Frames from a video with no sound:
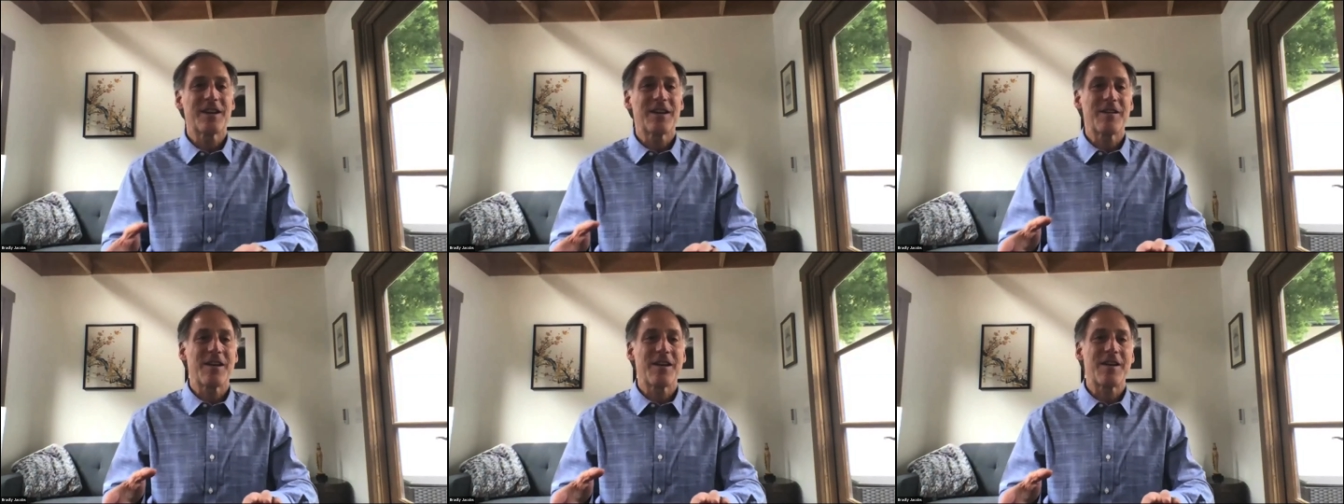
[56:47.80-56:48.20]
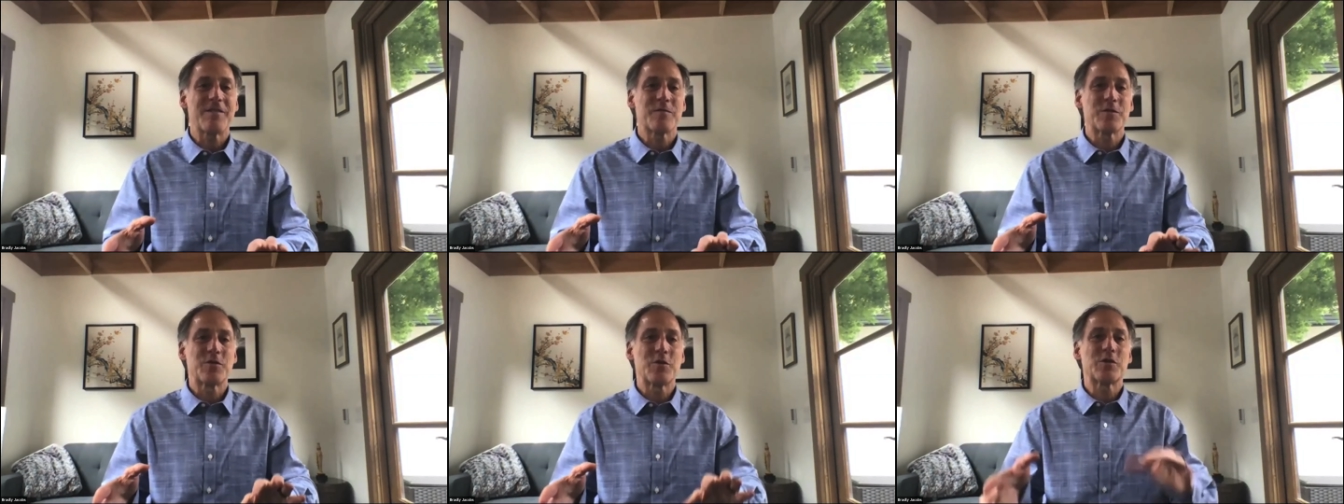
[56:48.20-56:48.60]
and
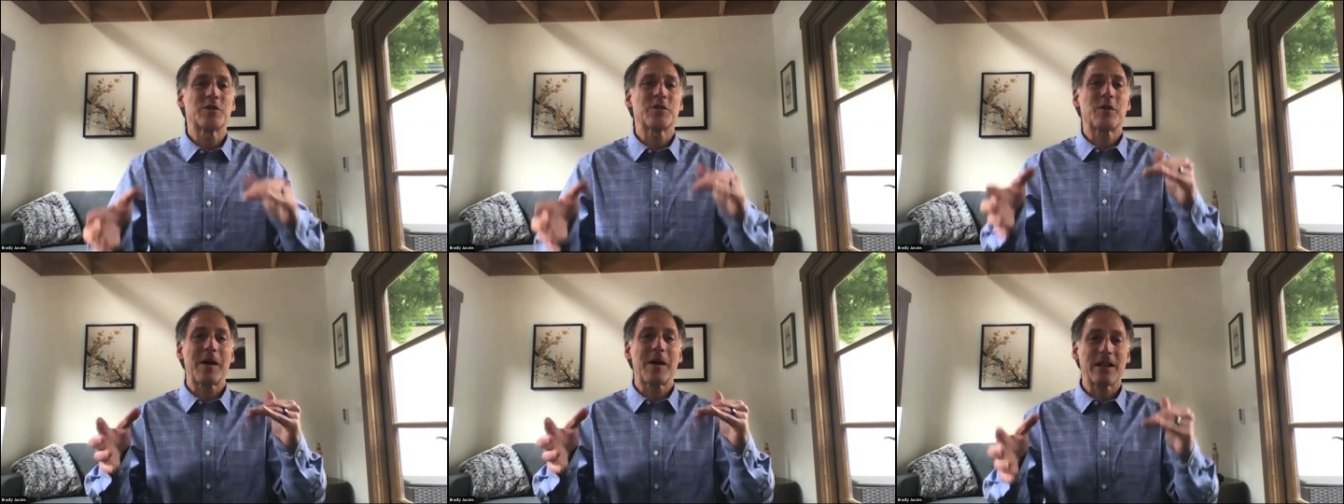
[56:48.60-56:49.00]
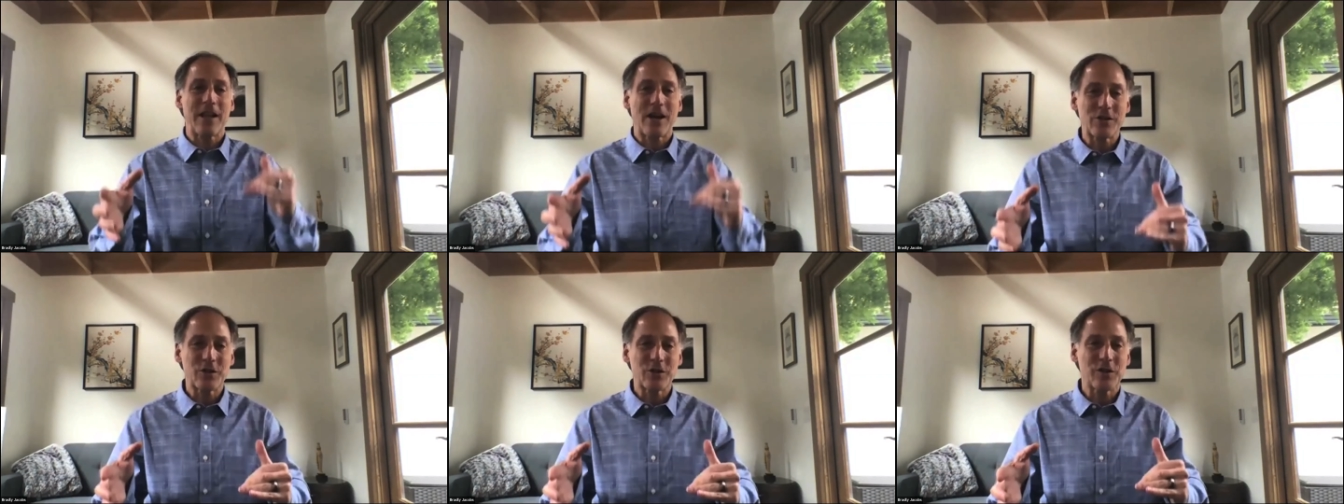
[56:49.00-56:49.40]
reduces our
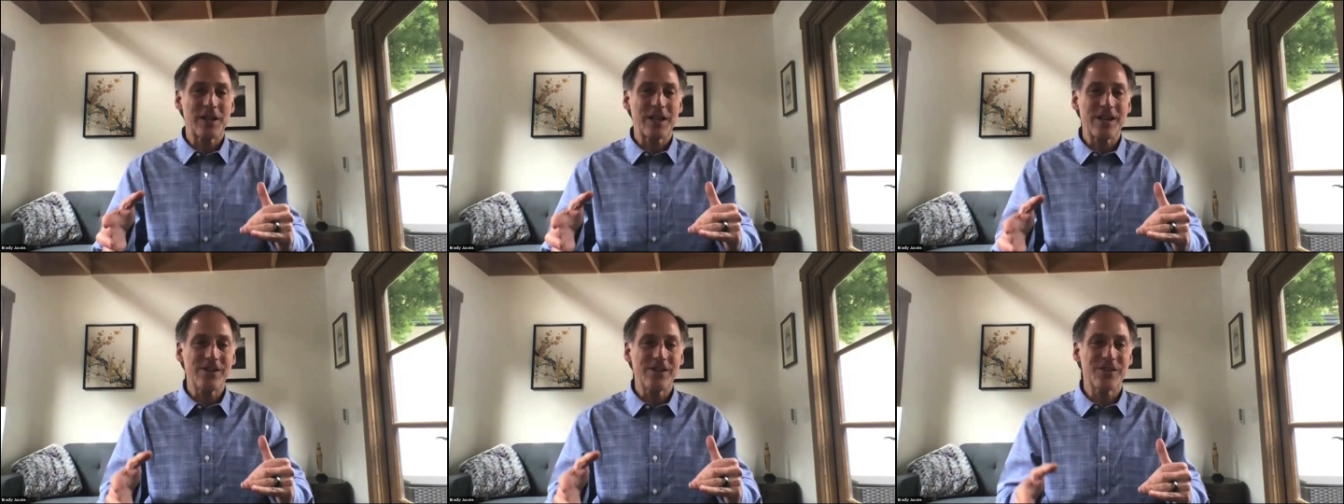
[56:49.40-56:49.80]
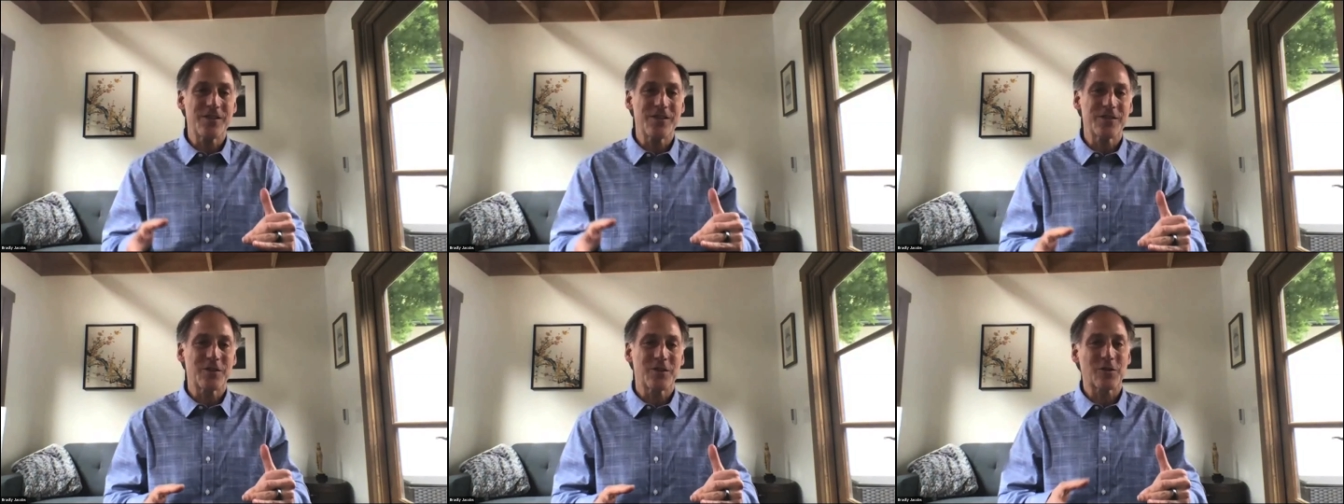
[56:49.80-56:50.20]
biological age,
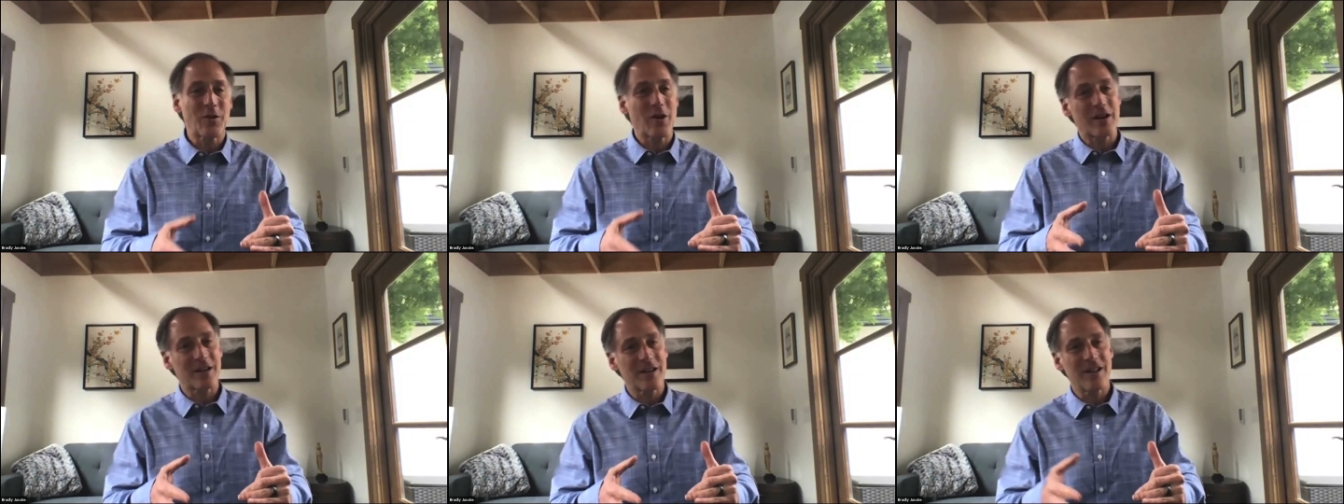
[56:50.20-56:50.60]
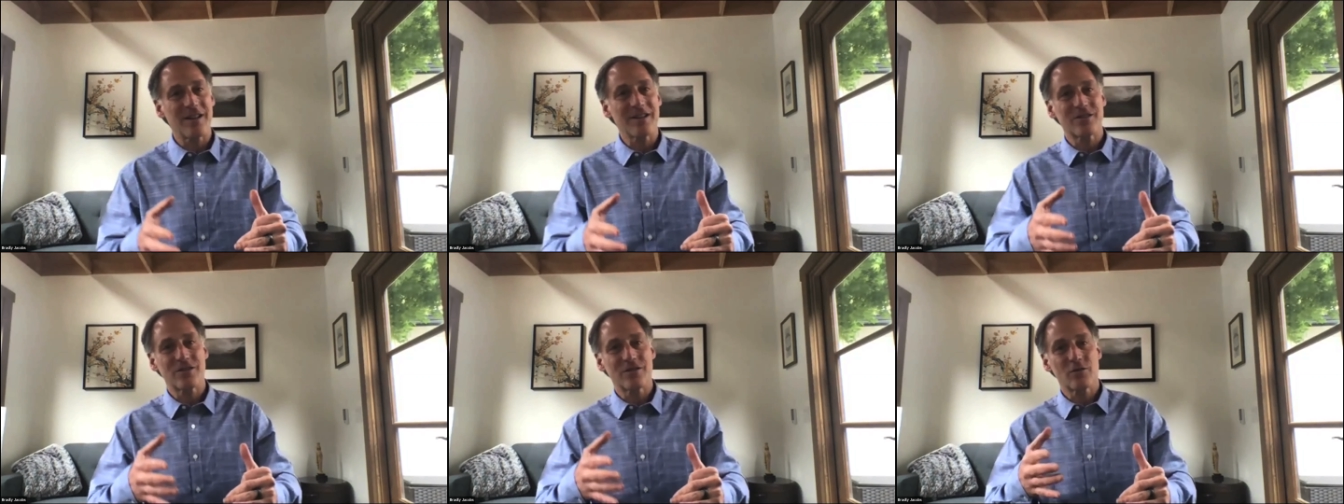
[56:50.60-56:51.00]
even though our
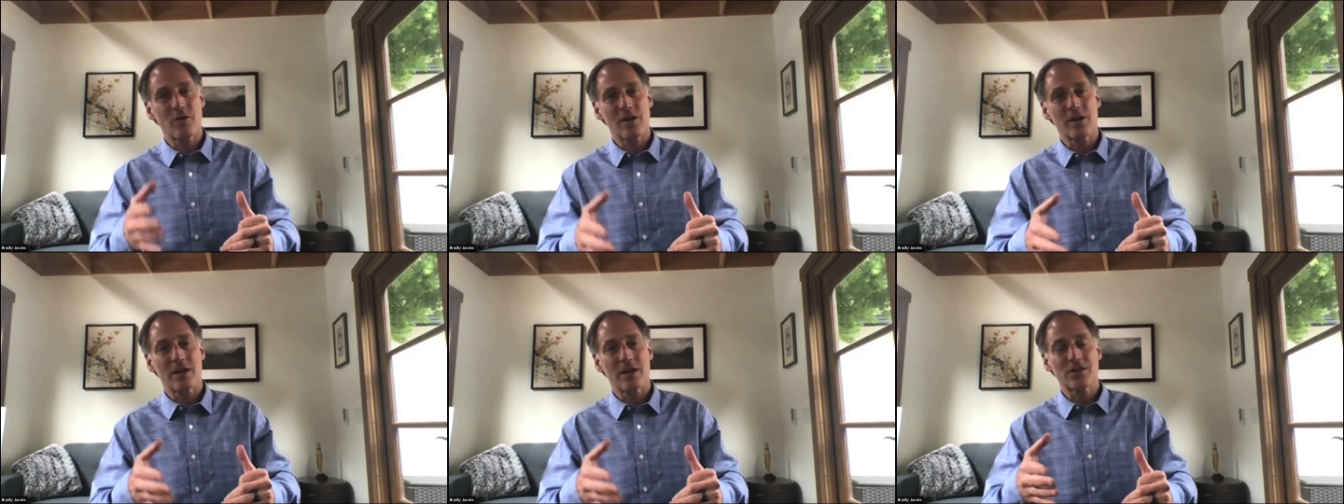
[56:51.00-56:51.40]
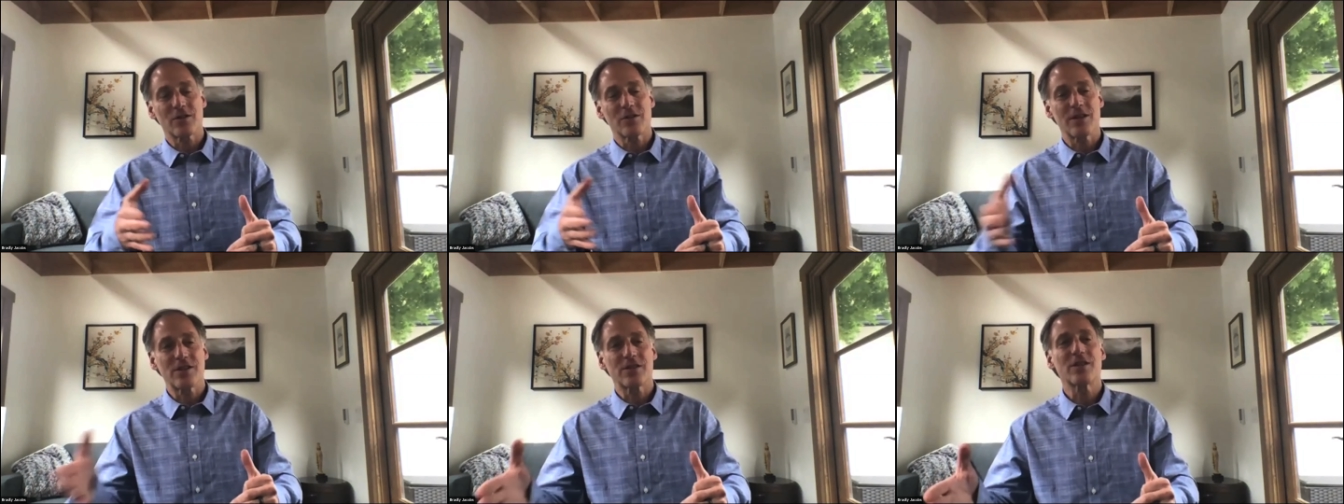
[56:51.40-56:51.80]
chronological
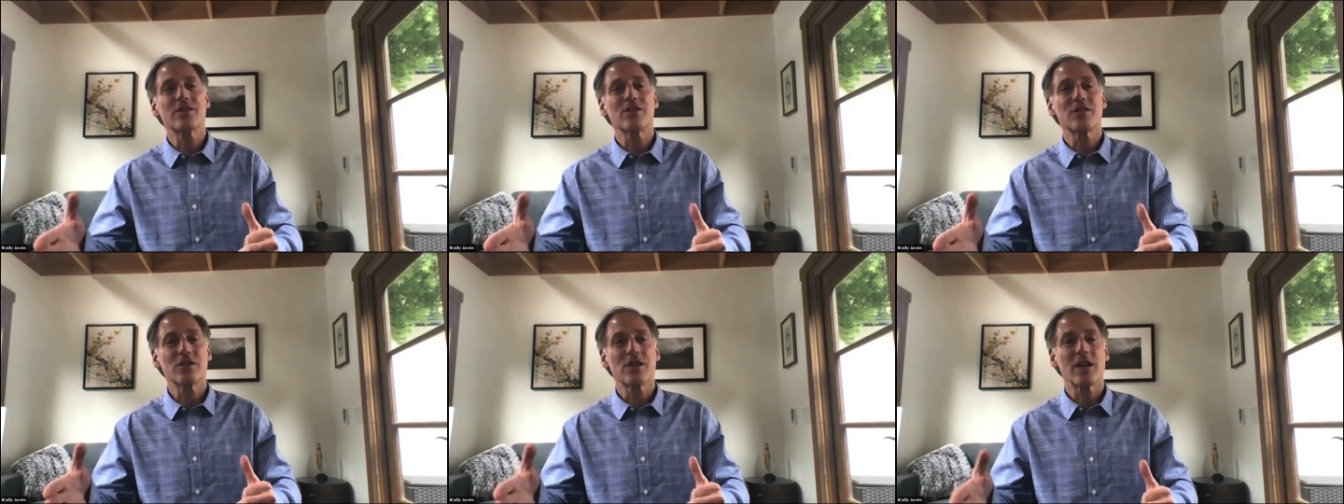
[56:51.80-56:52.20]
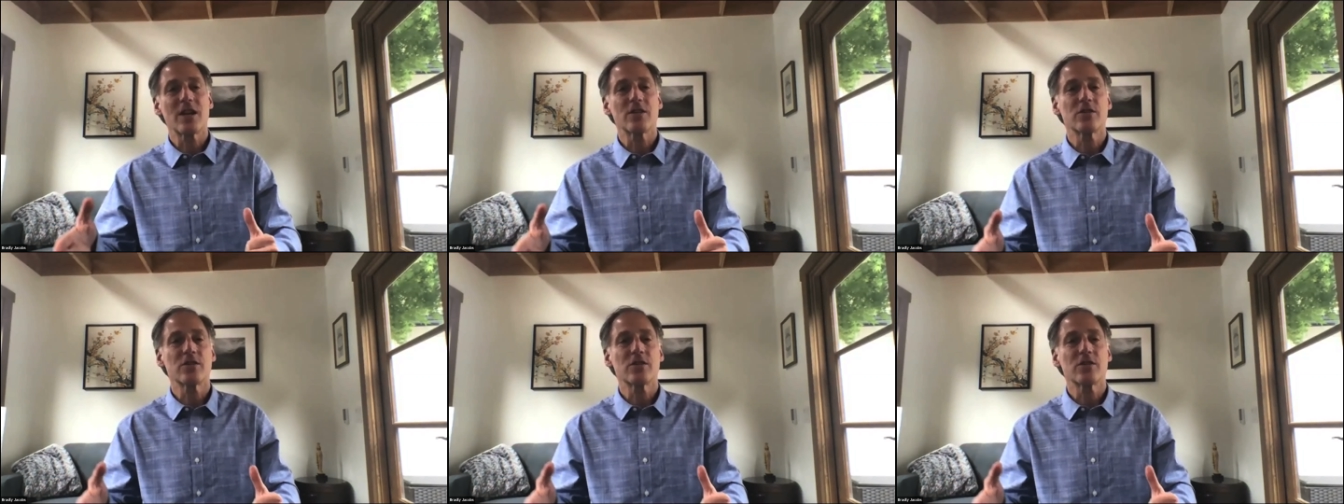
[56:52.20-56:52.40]
chronological age hasn't changed.